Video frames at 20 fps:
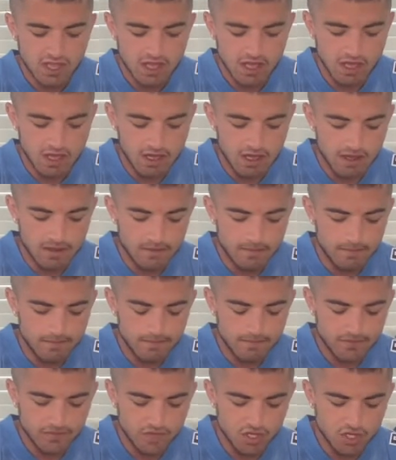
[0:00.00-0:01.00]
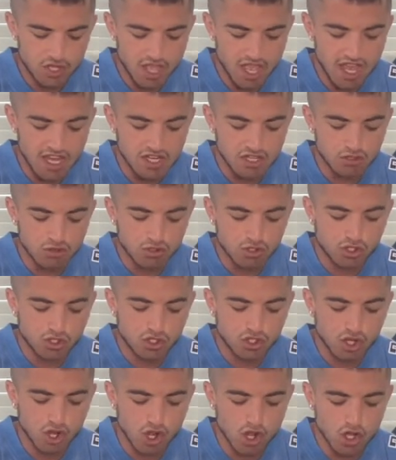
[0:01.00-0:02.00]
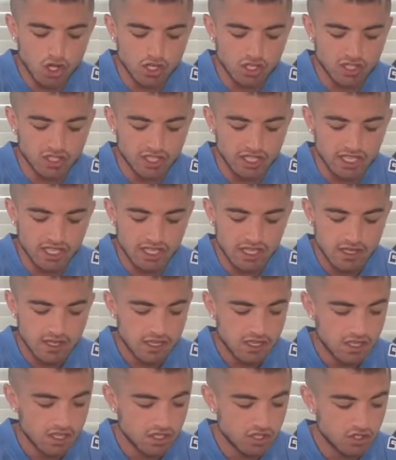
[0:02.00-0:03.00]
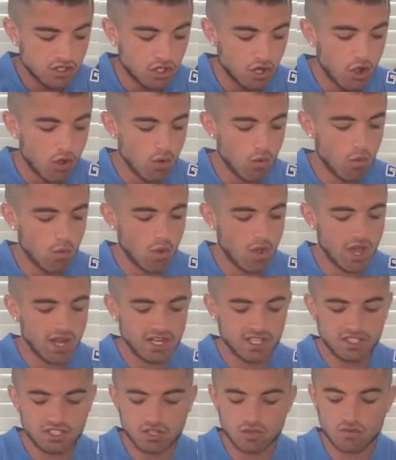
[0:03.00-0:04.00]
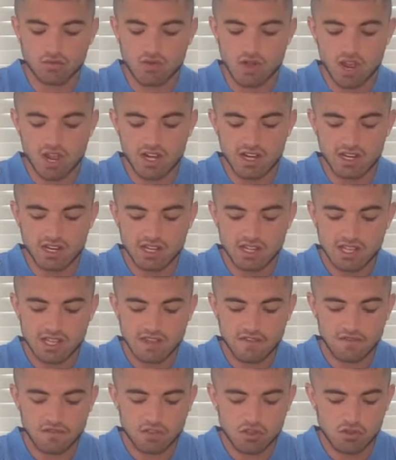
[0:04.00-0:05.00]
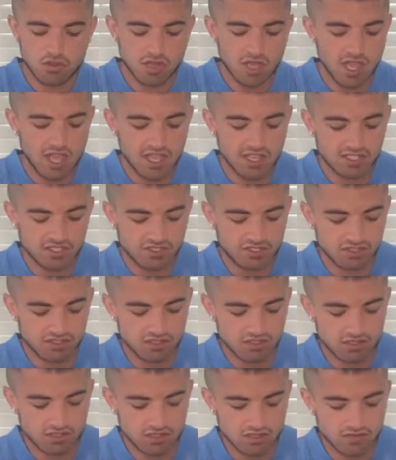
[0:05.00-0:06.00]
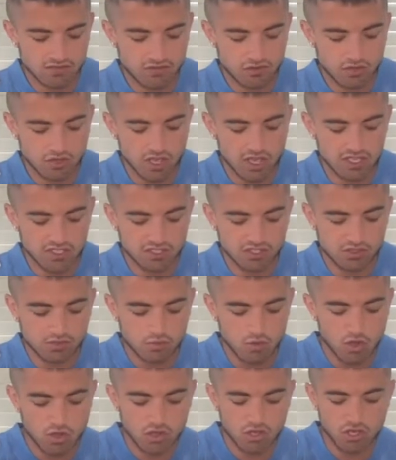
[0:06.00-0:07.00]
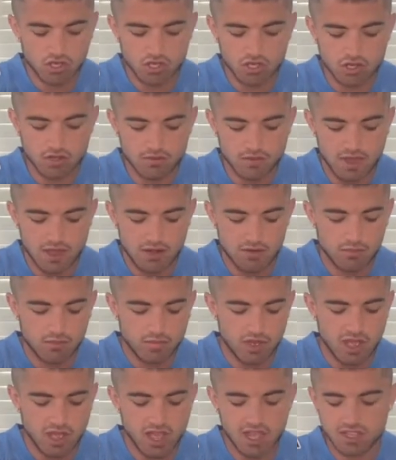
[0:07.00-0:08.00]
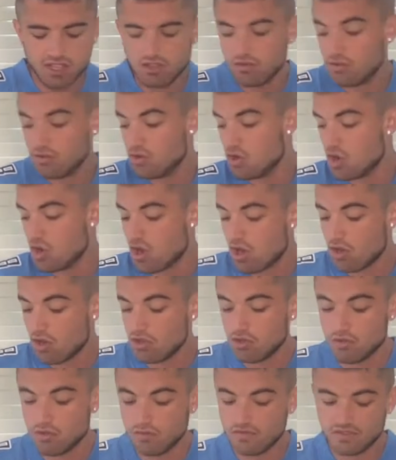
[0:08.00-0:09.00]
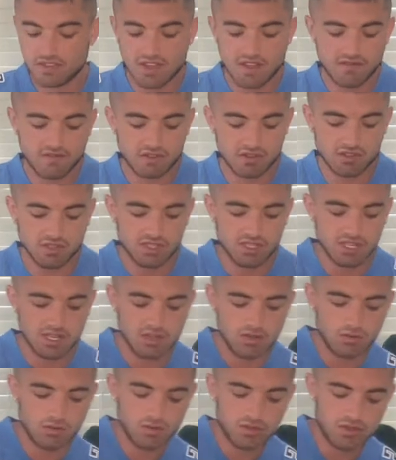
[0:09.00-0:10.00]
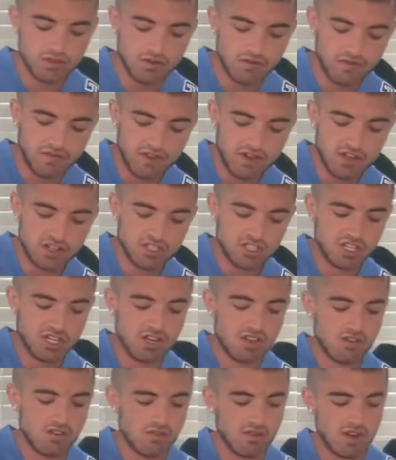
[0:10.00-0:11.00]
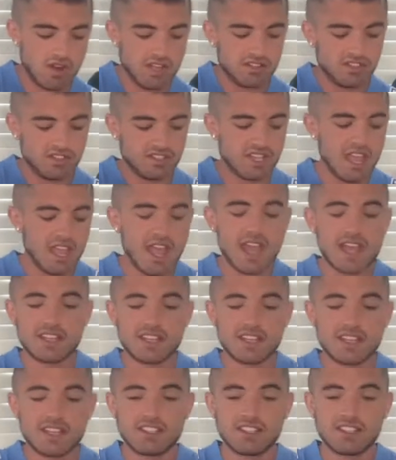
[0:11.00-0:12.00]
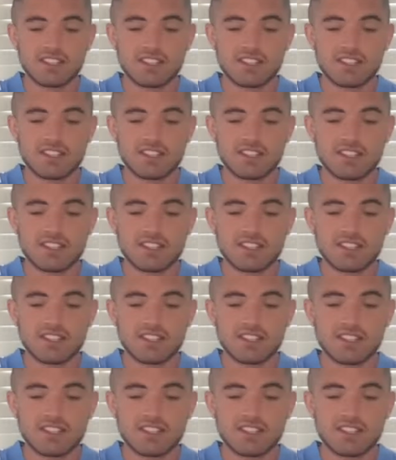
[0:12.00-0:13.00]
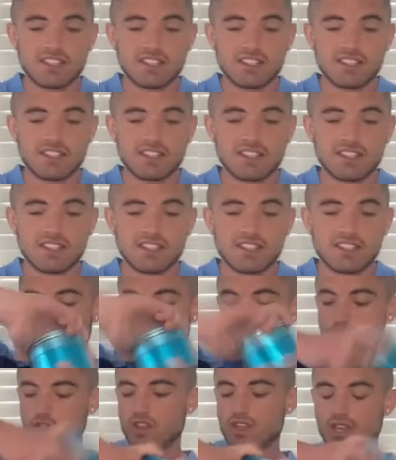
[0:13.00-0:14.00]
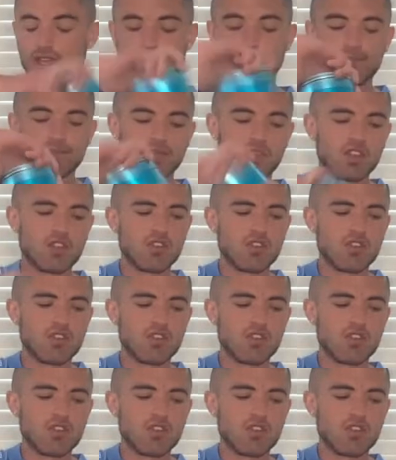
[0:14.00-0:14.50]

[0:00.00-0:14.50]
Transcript: And you certainly don't want it to run. If you guys smoke a good amount of pot, you've definitely dealt with your fair share of runs, as have I, whenever smoking